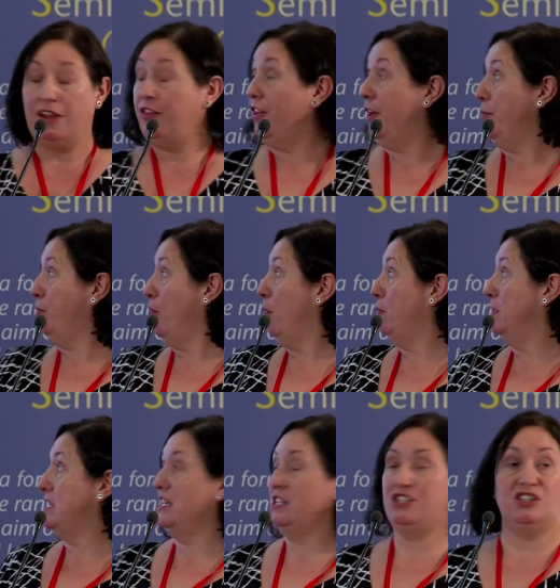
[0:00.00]
The
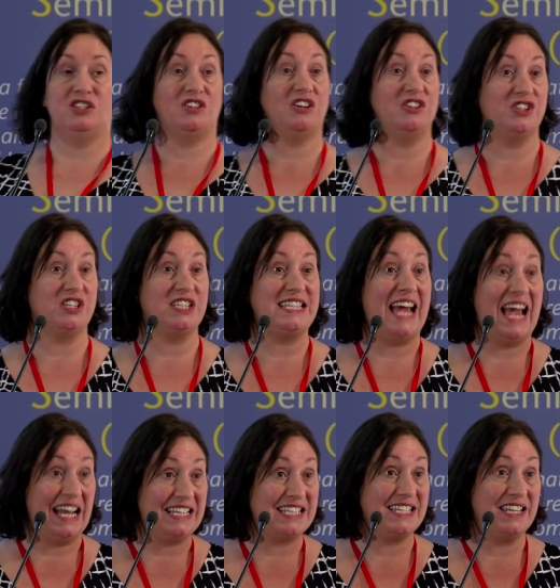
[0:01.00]
propositions are just
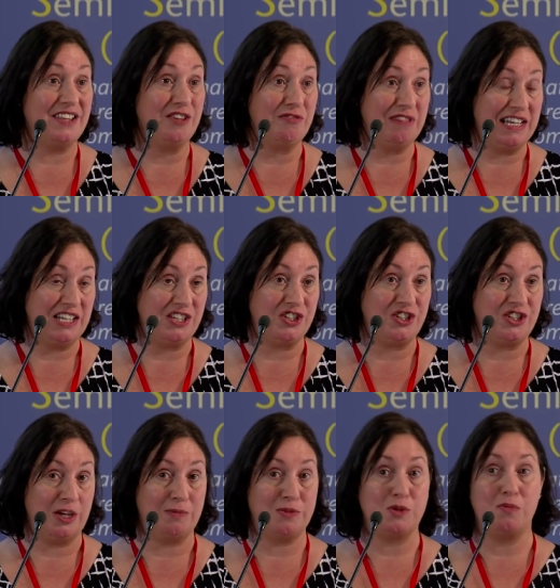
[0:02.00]
testing the
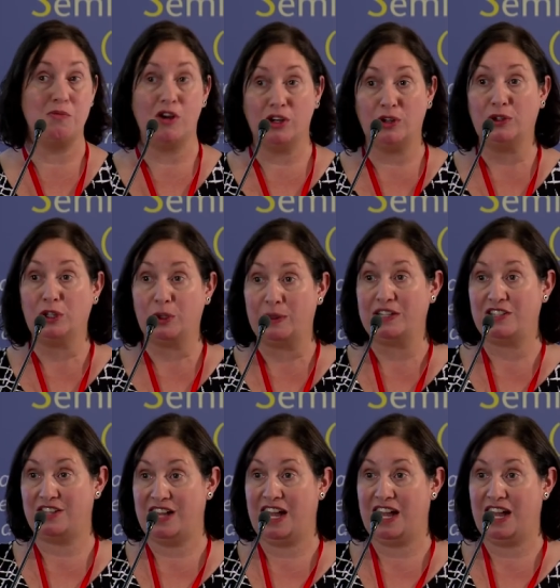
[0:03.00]
relationship, so I'm not going to go into